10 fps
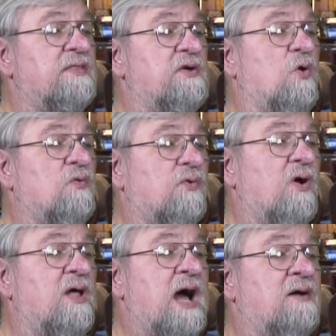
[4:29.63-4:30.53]
The
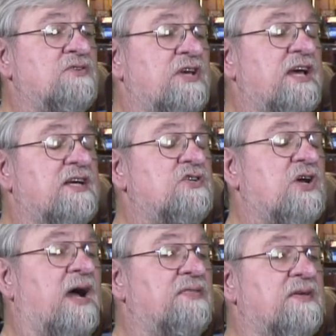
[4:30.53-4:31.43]
overall house edge
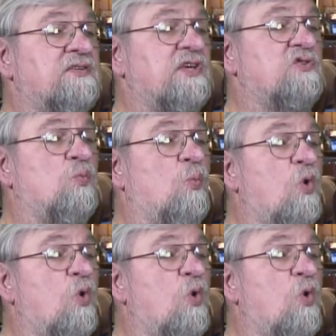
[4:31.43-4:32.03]
on this is